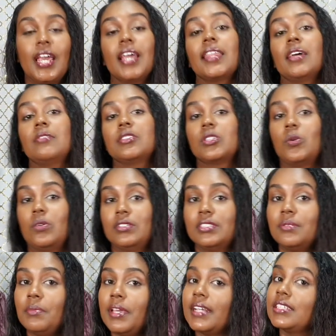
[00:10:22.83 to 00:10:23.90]
that I was going
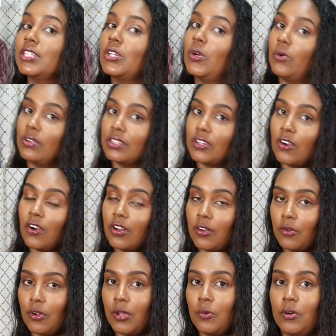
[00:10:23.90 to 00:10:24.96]
to make to go with the
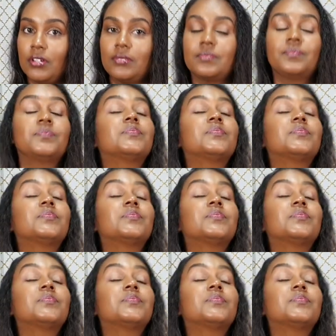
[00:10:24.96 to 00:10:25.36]
corduroy one.